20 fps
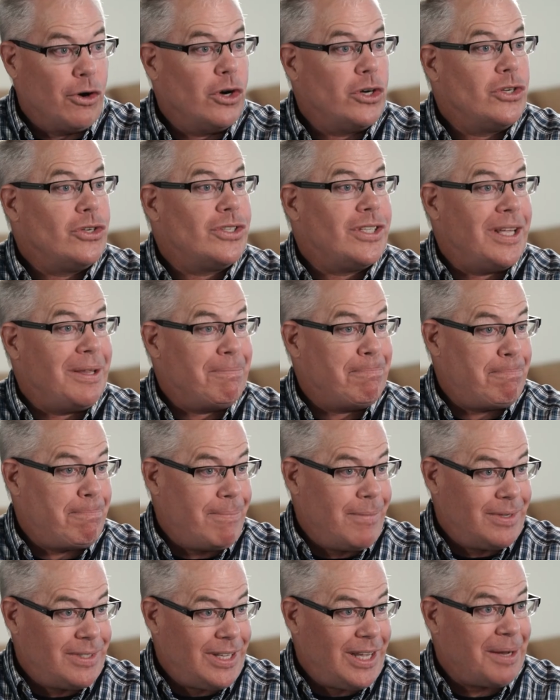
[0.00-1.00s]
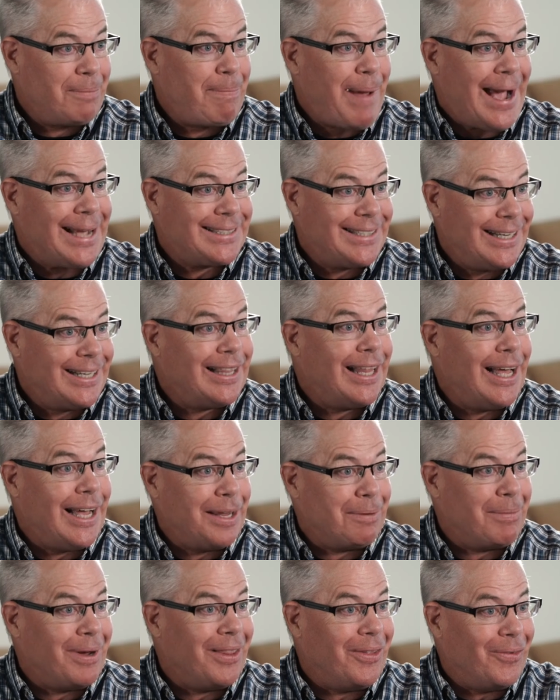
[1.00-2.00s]
I've heard you sing Patsy
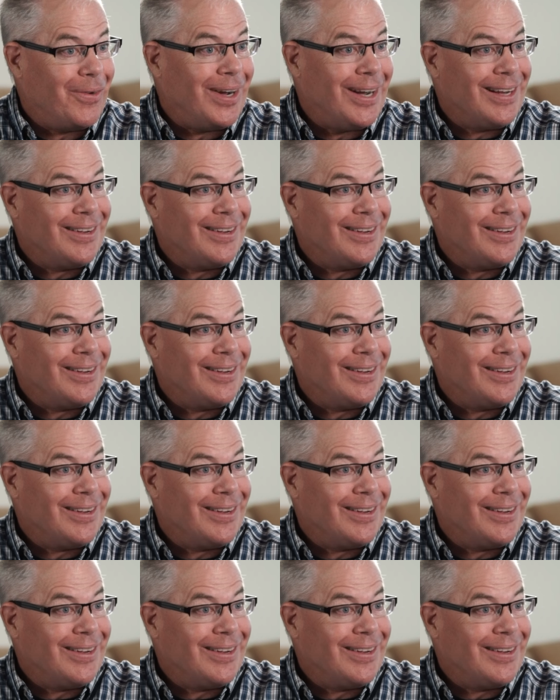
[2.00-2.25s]
Cline, by the way.